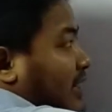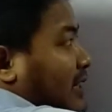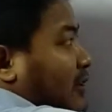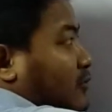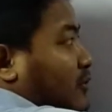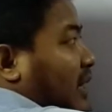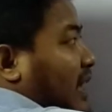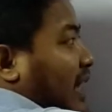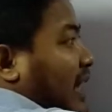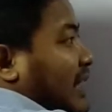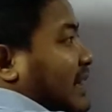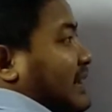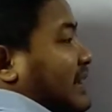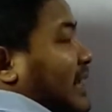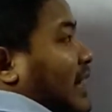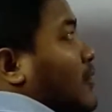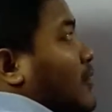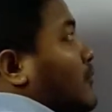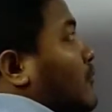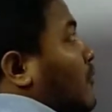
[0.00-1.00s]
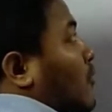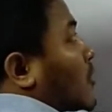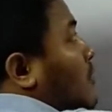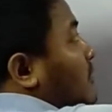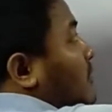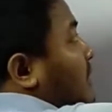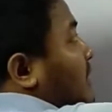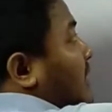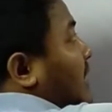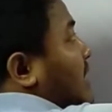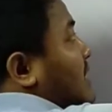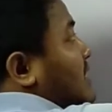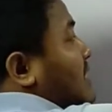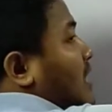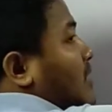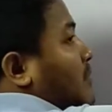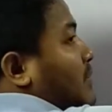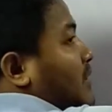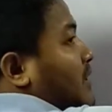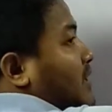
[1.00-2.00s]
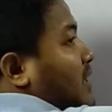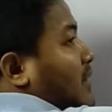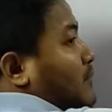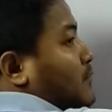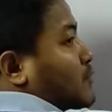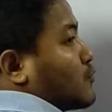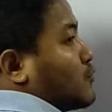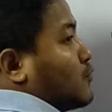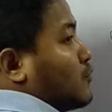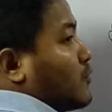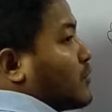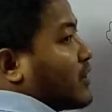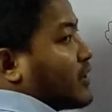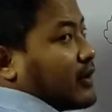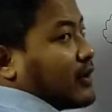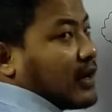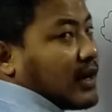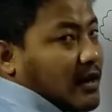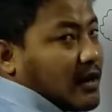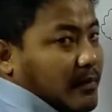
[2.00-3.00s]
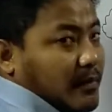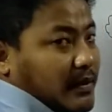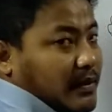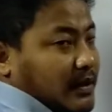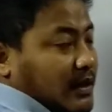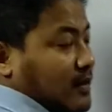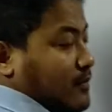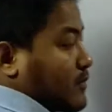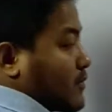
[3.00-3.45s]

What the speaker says: it will enter from denser medium to rarer medium.